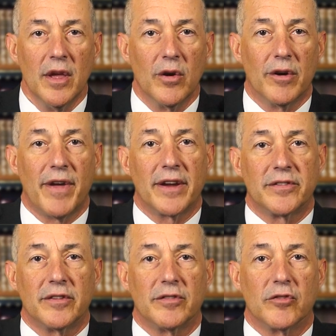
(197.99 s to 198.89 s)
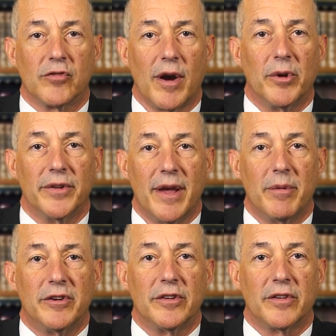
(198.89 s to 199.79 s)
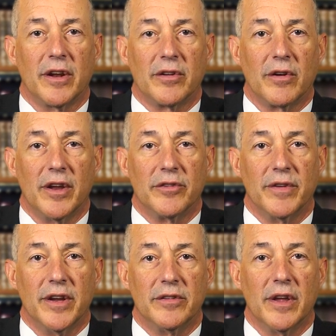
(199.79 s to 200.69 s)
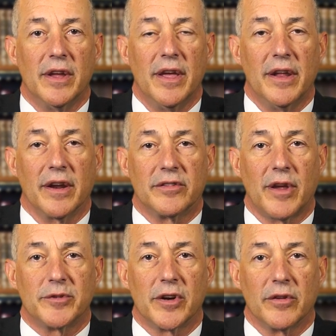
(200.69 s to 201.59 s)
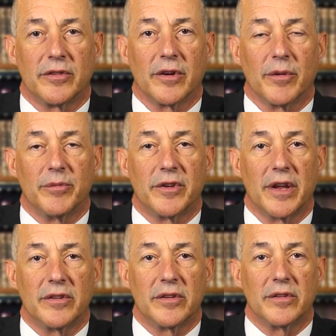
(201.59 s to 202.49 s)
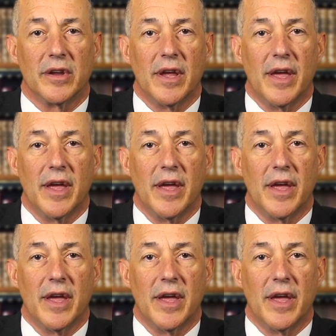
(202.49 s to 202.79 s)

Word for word: You'll have access to treble damages and attorney's fees in exceptional circumstances.